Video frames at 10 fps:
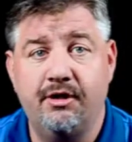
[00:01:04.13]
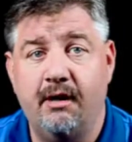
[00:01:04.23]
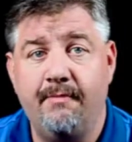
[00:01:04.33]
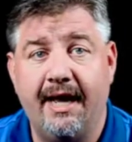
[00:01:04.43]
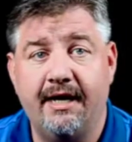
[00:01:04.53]

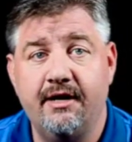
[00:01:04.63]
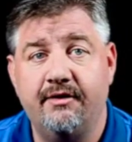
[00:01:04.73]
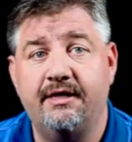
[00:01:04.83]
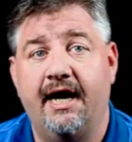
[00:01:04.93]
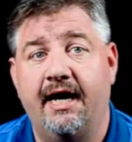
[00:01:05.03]
come back
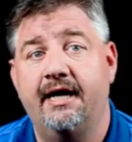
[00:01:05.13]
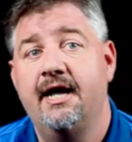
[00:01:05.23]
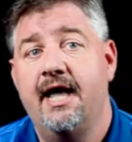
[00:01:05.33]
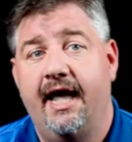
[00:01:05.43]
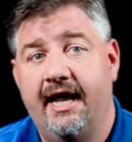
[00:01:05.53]
another day.
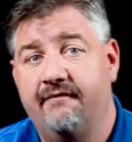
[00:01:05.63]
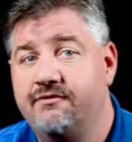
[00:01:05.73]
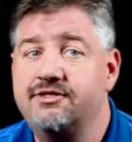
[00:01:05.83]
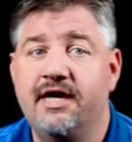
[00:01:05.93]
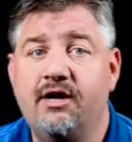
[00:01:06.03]
And if
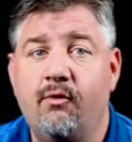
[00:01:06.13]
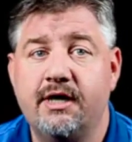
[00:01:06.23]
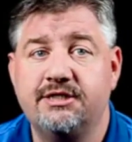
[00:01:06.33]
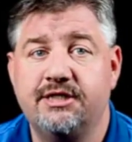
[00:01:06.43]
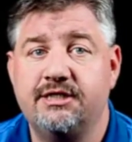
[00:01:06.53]
there's any
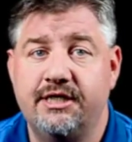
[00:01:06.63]
questions,